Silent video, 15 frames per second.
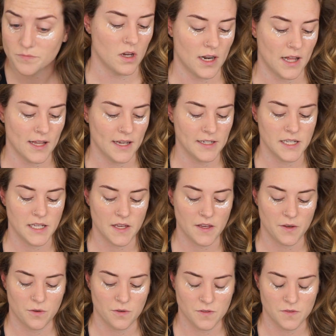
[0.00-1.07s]
I like to
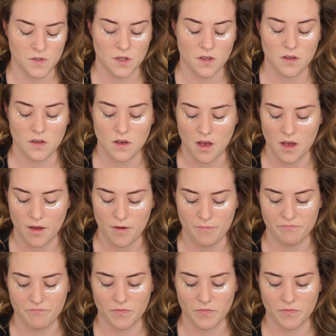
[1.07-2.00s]
use kind